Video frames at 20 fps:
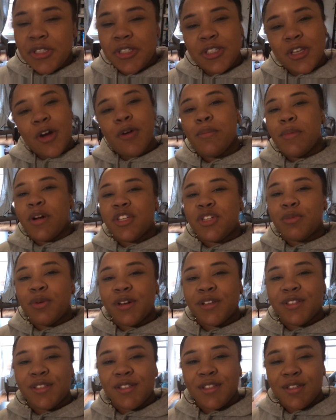so much
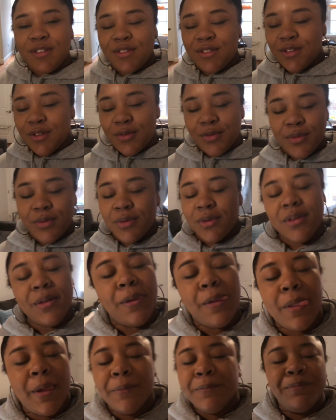work to do, so
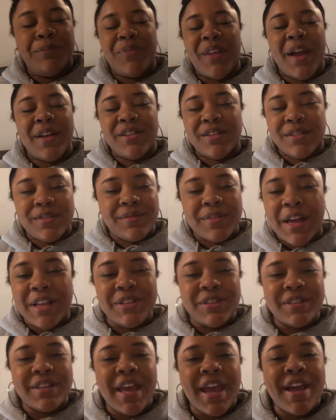I
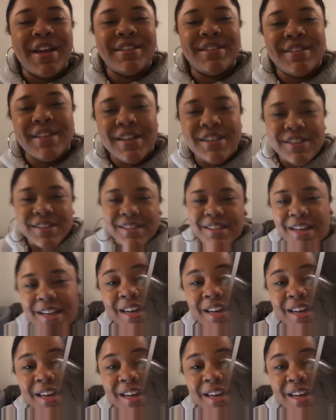just can't. I just